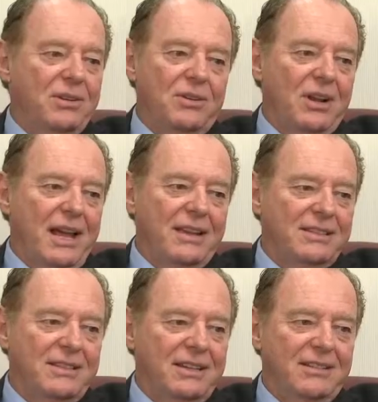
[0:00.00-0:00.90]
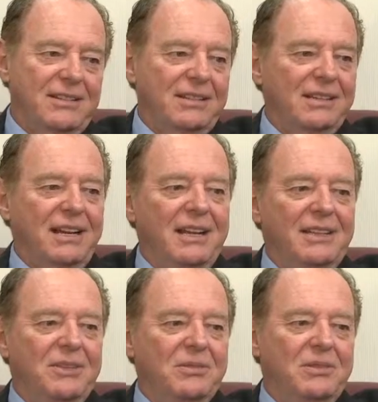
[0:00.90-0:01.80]
to your last nickel
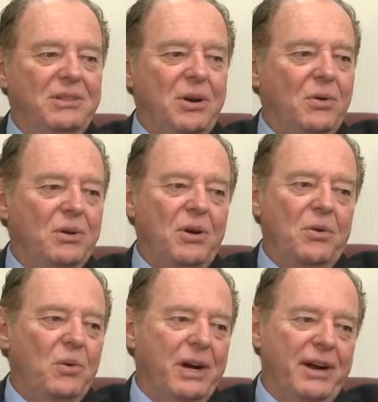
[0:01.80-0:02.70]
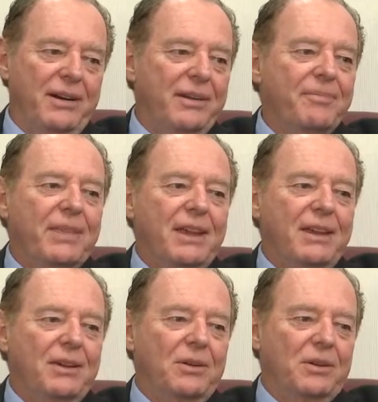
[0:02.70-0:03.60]
and don't know where
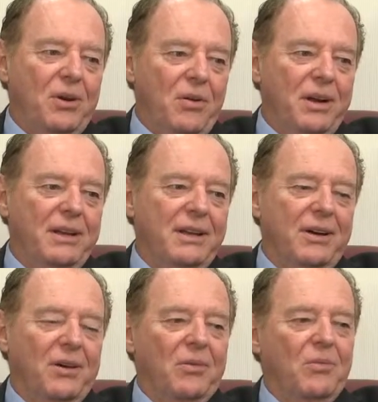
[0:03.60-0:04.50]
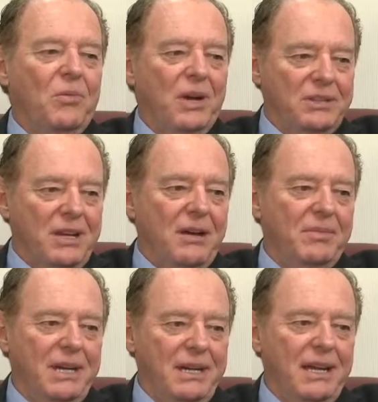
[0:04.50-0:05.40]
you're going or what's
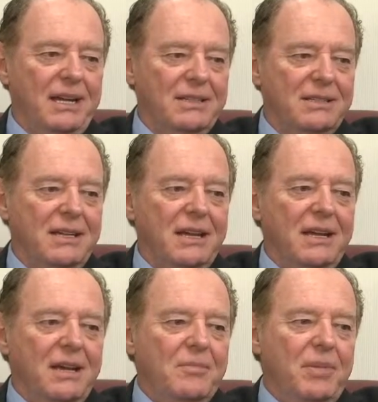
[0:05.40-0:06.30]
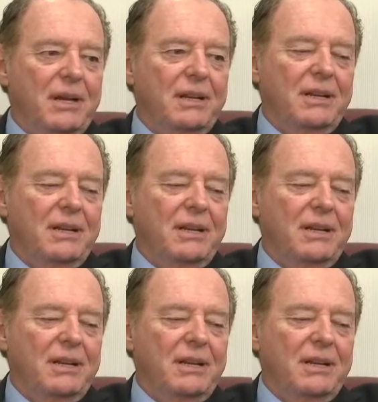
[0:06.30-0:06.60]
coming next. But